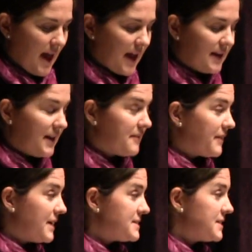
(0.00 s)
And he
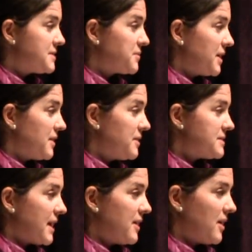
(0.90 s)
invites his
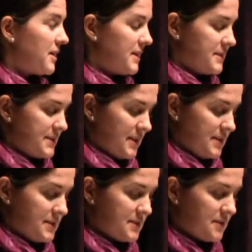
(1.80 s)
readers and
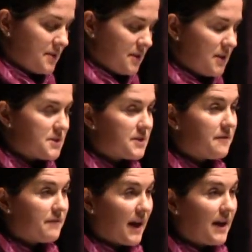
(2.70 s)
audiences to
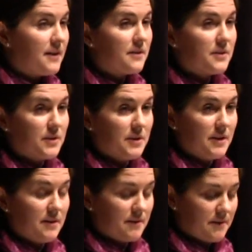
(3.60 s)
find the
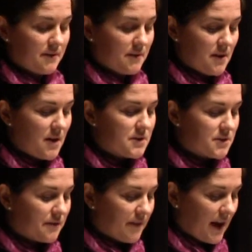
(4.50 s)
good,
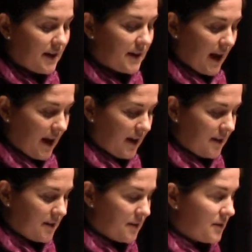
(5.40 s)
to find
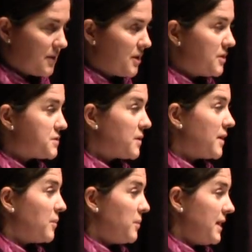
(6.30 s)
God, so
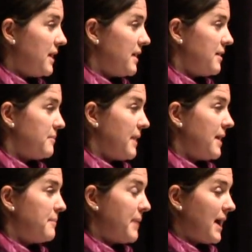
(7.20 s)
that we
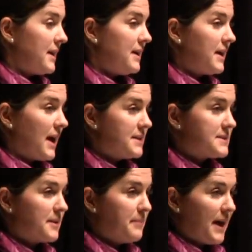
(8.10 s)
may embody
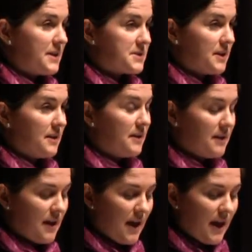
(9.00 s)
God's compassion
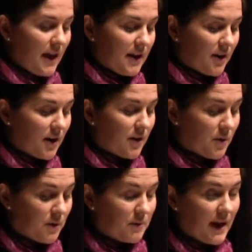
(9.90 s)
in our
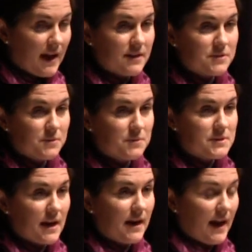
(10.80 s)
own attitudes
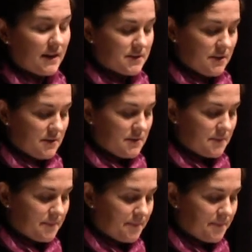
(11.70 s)
and actions.